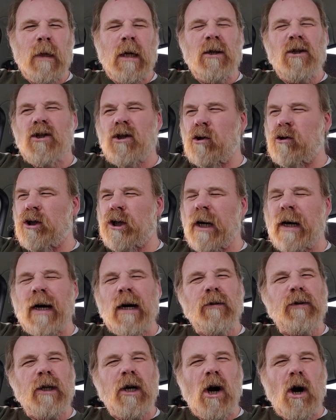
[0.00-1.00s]
So check
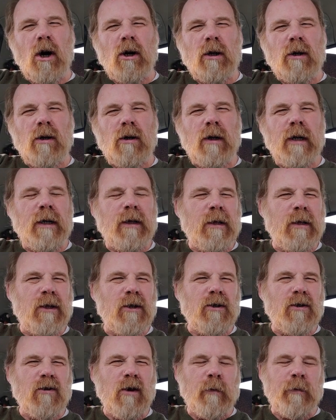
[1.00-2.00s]
out the article in the
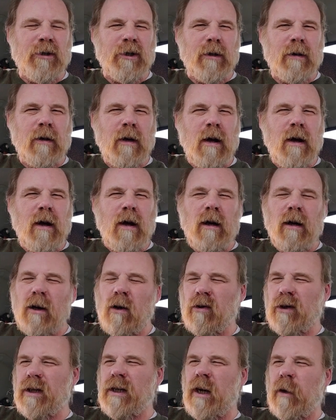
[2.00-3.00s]
description. Go
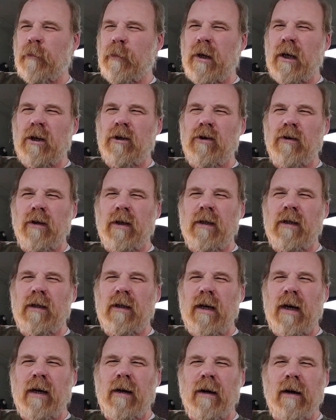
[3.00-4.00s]
see a picture of this
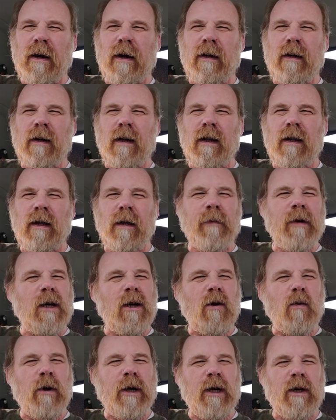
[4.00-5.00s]
thing and uh, let me
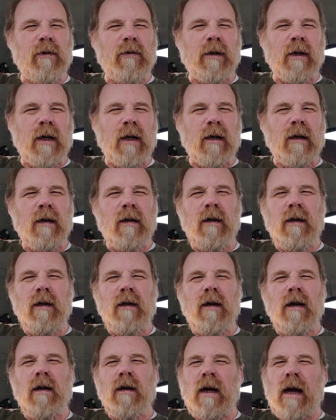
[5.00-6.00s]
know what you think.
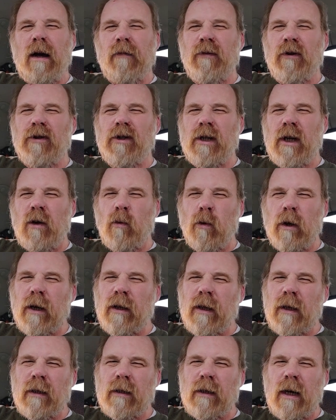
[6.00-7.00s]
Have you seen one of
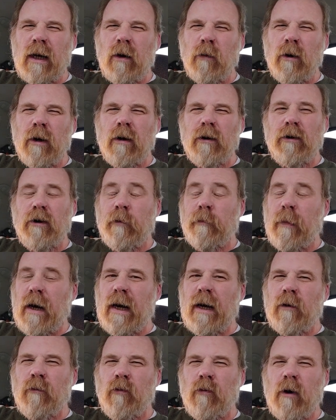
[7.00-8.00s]
these anywhere? They're
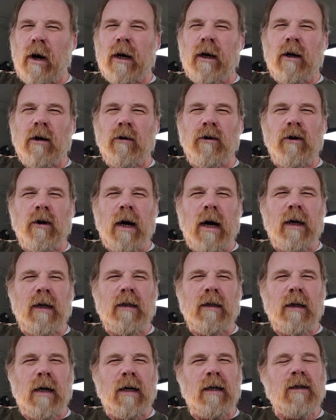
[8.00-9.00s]
made right here in the United
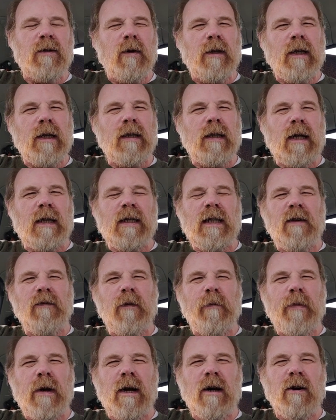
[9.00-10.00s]
States, so I think that's
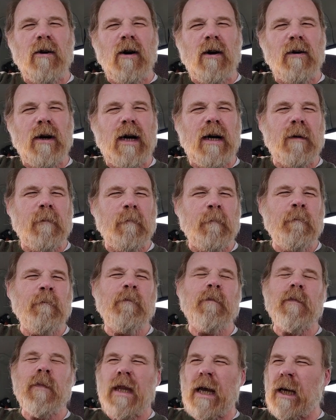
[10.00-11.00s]
even better, all right?
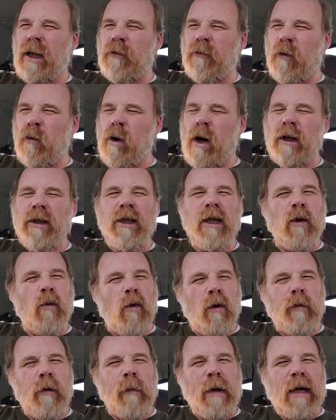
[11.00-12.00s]
Thanks for watching.
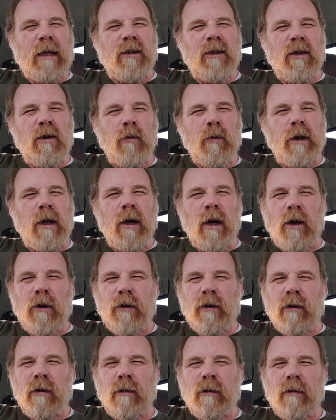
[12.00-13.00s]
We'll be back soon with
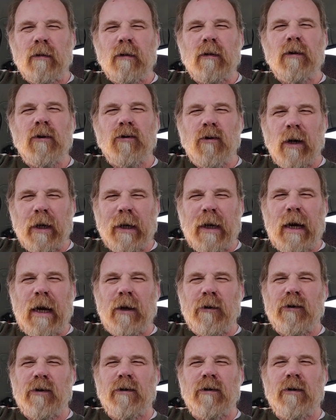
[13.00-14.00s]
another Trucking
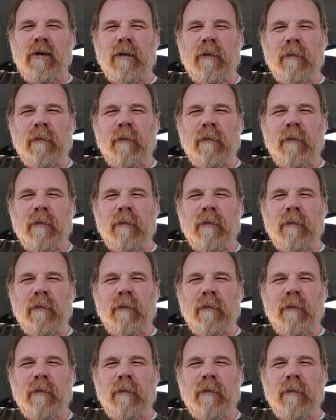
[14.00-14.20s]
Answers.